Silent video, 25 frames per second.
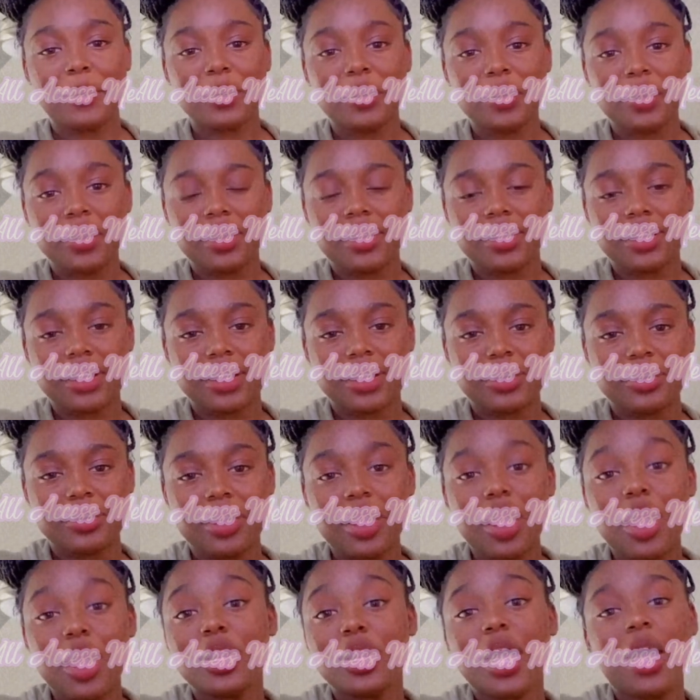Girl, no,
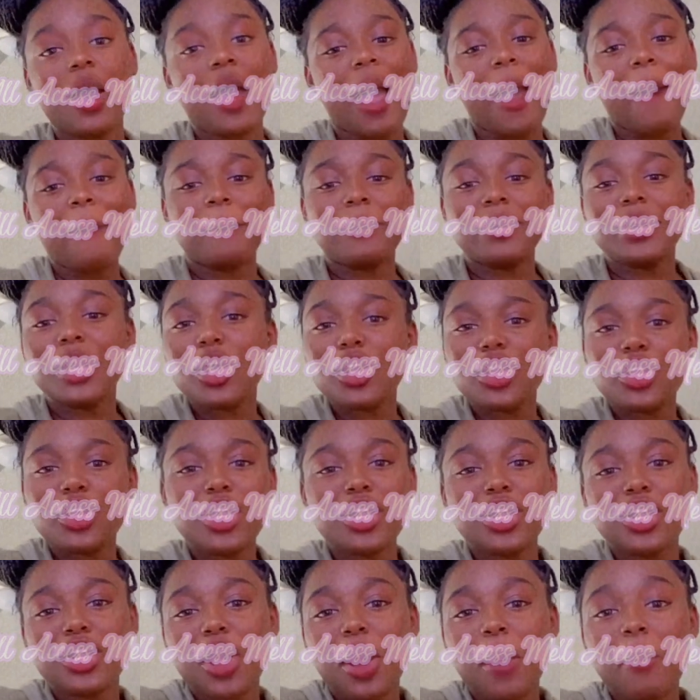no, I, no, no,
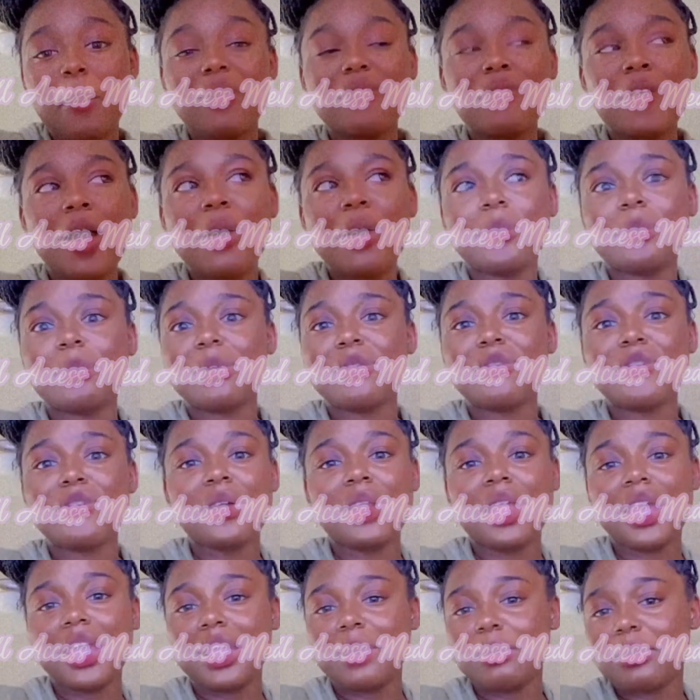no, no, no. Before,
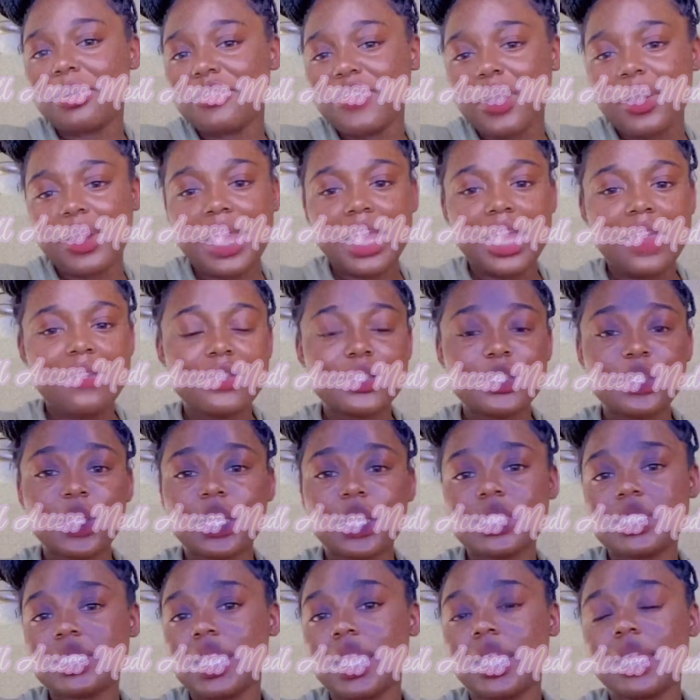before they, before they even
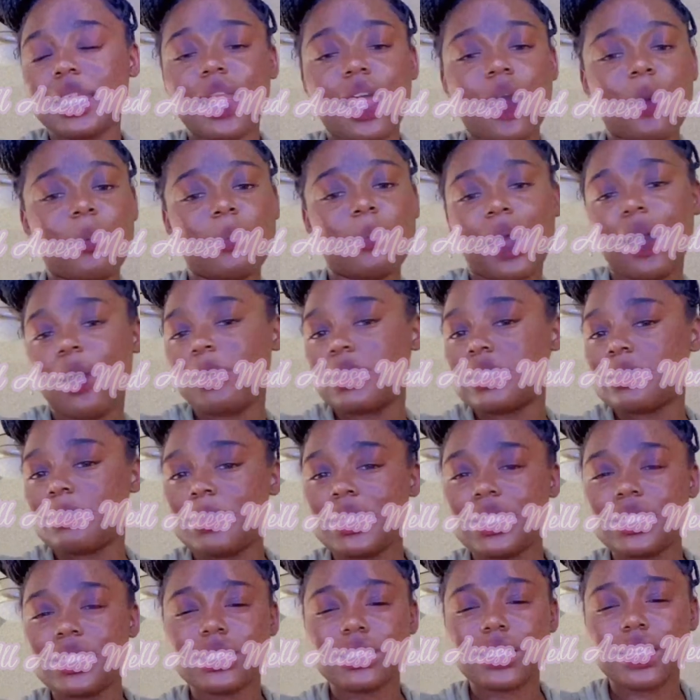started saying it, I, I was
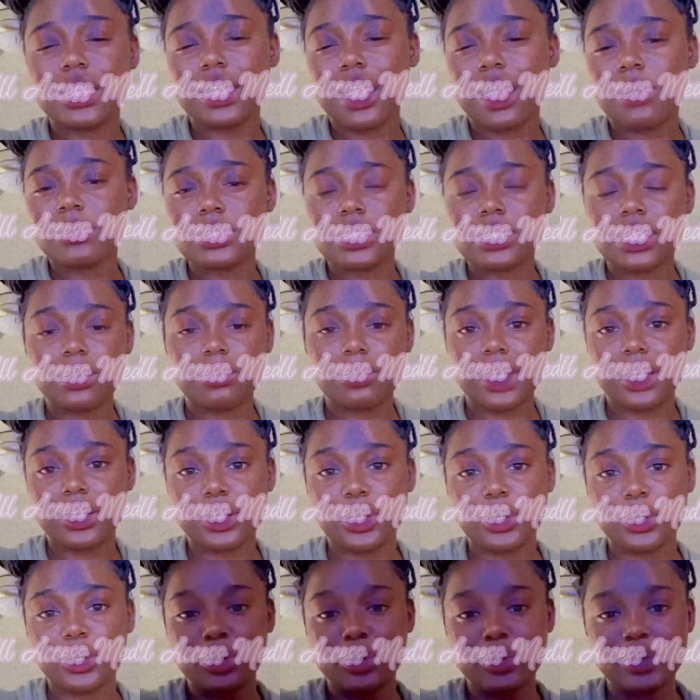been saying I was getting my
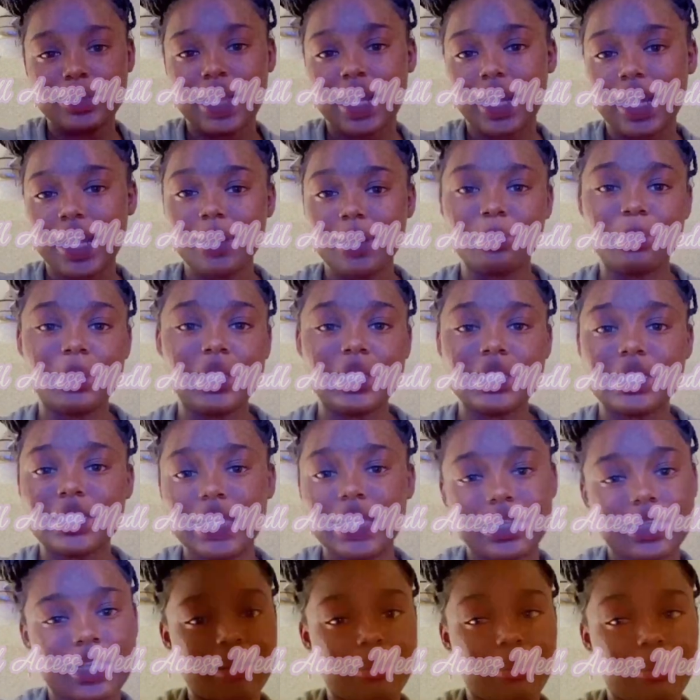nose. Like I've been
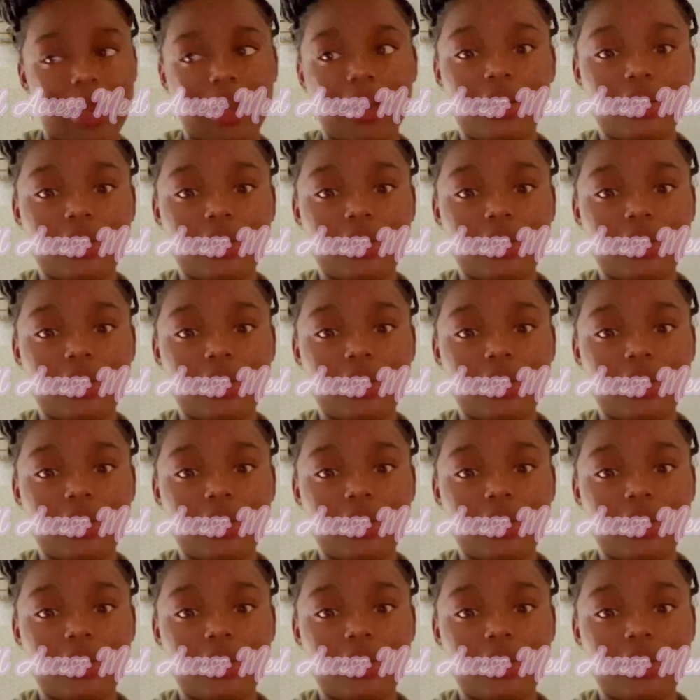said that in